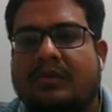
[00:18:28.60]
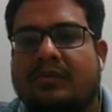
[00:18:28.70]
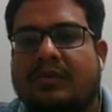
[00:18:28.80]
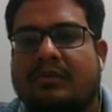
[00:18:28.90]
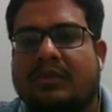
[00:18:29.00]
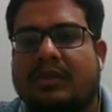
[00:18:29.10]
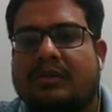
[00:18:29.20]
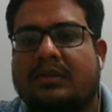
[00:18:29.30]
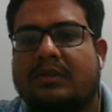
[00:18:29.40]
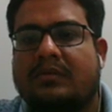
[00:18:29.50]
1 by
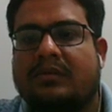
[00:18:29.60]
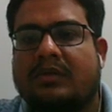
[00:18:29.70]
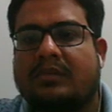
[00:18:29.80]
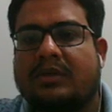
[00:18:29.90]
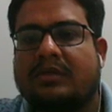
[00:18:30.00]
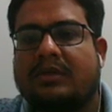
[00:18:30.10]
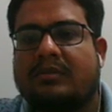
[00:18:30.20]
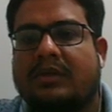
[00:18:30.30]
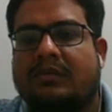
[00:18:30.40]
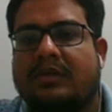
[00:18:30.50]
3 by
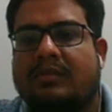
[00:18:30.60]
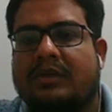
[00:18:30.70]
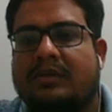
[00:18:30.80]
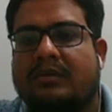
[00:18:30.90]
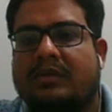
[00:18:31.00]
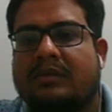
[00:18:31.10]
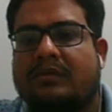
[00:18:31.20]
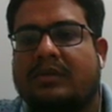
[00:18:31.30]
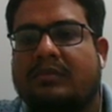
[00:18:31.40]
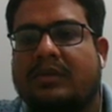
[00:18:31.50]
1 by 3 plus
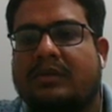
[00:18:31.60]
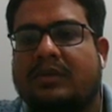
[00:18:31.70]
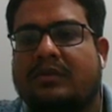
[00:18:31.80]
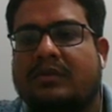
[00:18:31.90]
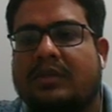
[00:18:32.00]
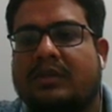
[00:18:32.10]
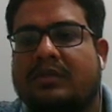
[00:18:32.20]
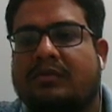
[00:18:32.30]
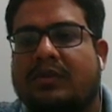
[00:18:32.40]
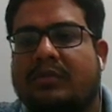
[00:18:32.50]
1 by 3. So that is
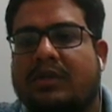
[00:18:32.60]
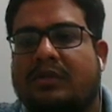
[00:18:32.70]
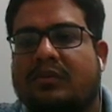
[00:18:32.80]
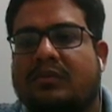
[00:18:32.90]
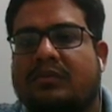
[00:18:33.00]
1 by 2.